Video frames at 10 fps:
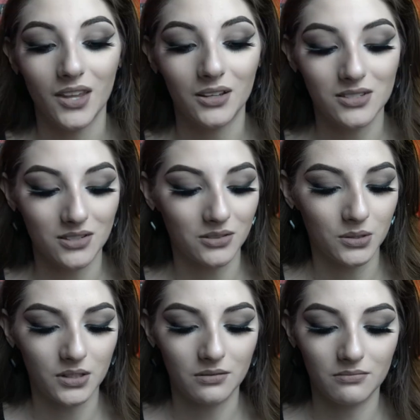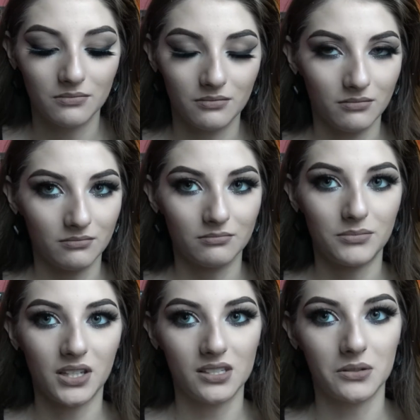Also,
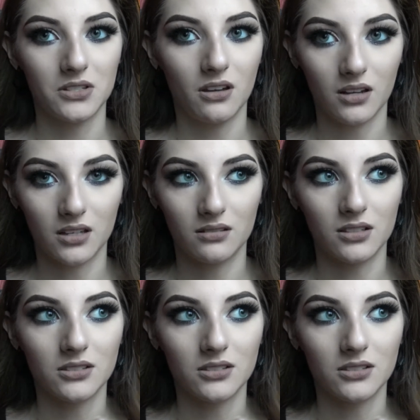because I was talking,